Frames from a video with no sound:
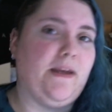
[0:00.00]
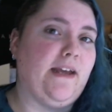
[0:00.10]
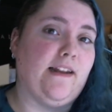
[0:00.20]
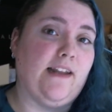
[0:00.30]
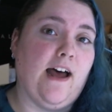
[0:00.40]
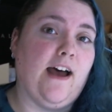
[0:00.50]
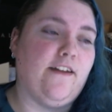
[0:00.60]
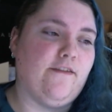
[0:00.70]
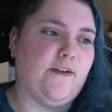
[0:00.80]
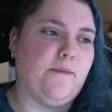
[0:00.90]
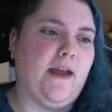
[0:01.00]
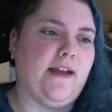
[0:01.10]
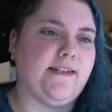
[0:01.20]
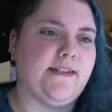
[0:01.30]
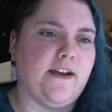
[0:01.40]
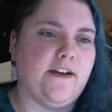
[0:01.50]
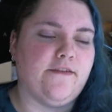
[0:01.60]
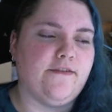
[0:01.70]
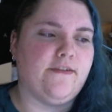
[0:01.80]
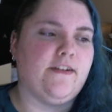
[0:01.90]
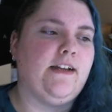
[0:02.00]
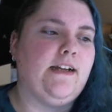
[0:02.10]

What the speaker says: me a lot from that stuff.